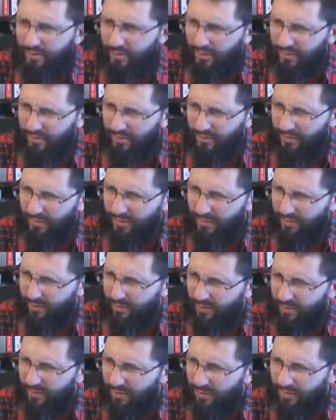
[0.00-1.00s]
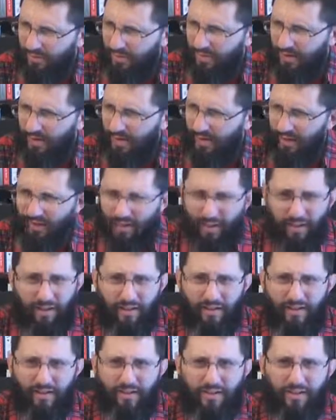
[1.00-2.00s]
and you're going,
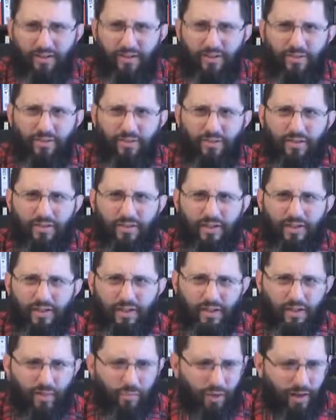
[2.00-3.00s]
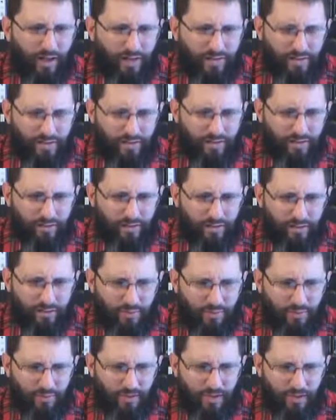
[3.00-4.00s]
huh? You know, why is he hooked up
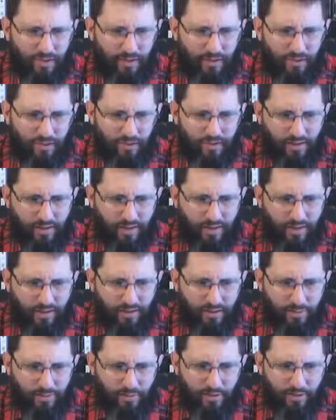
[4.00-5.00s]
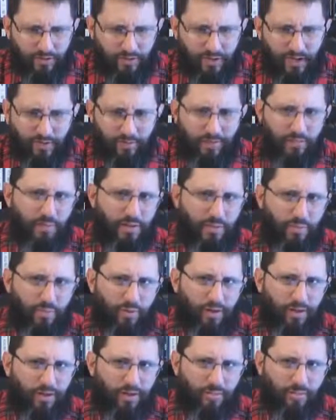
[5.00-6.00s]
to a guy like Ernie Land that's been scamming
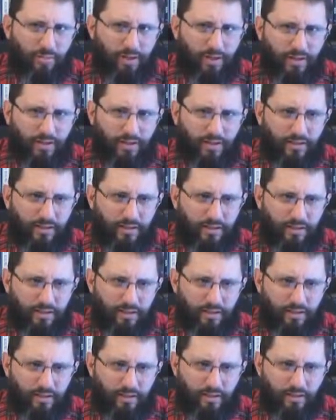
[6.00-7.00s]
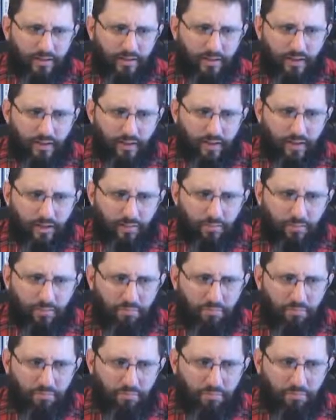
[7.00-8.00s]
people out of their money?
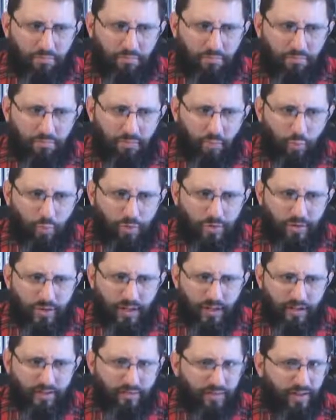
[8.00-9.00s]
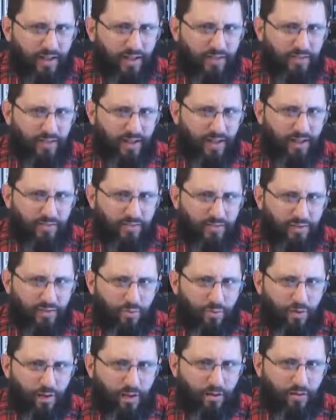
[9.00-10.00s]
um, wouldn't that affect you after
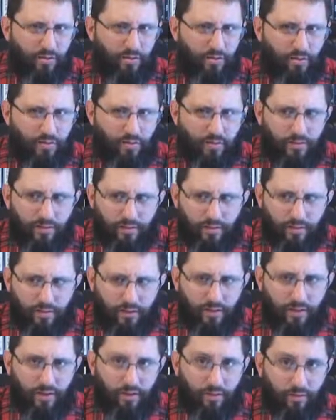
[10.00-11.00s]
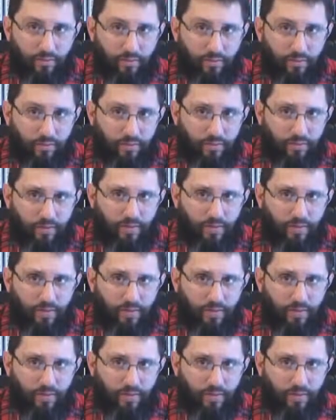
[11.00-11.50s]
a while? You know,